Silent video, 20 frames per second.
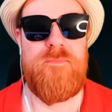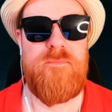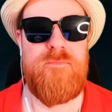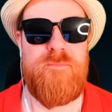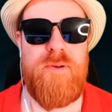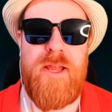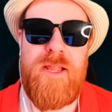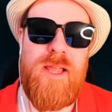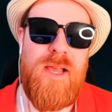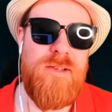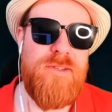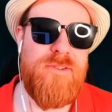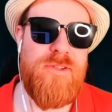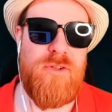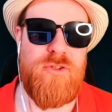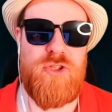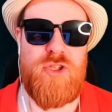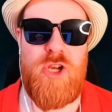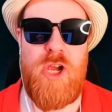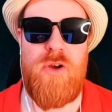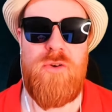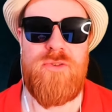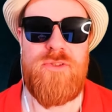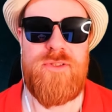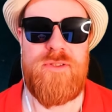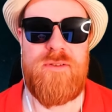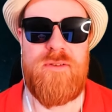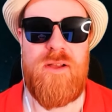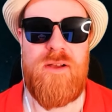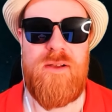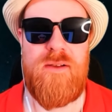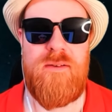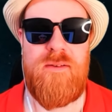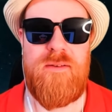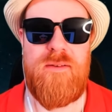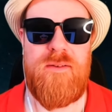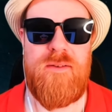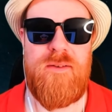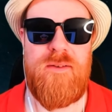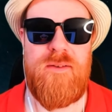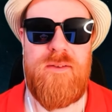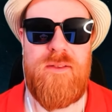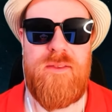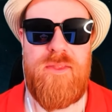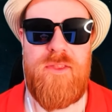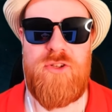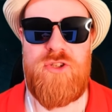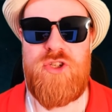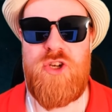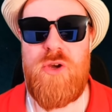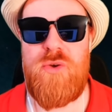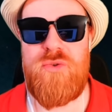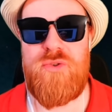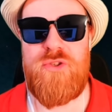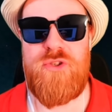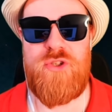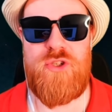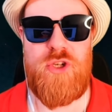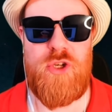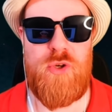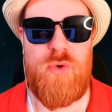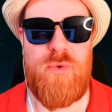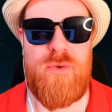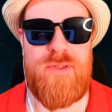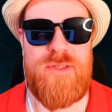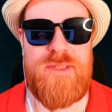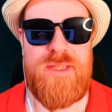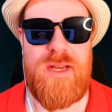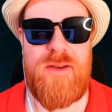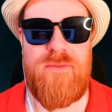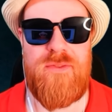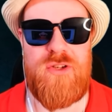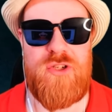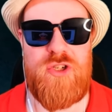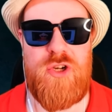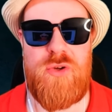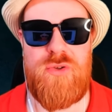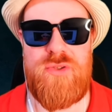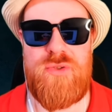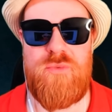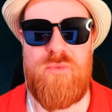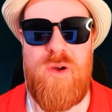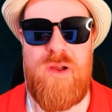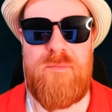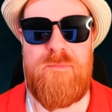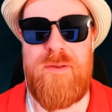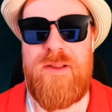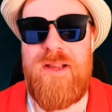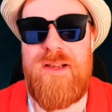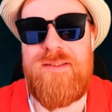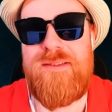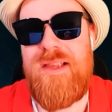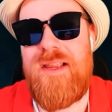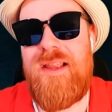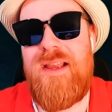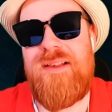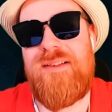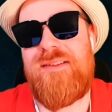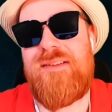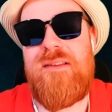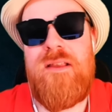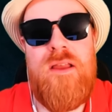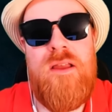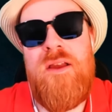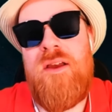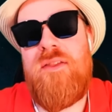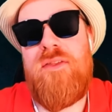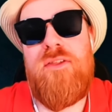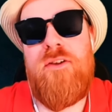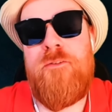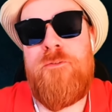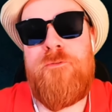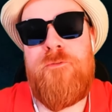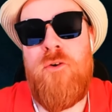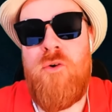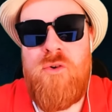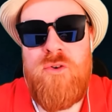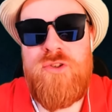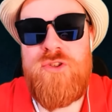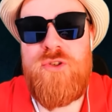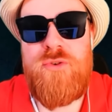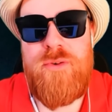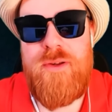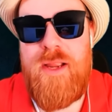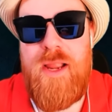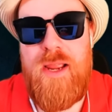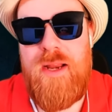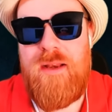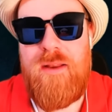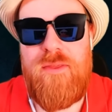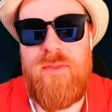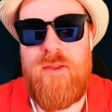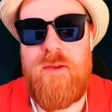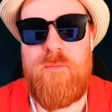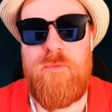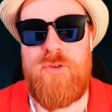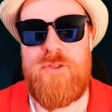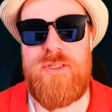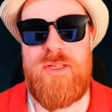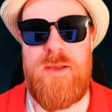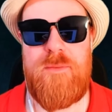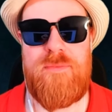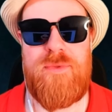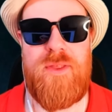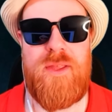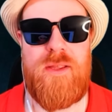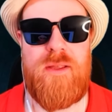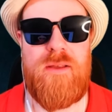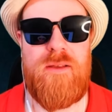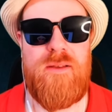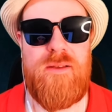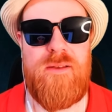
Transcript: But I guess they're chosen, huh? The chosen two instead of the chosen one, because I guess the Force created them or something.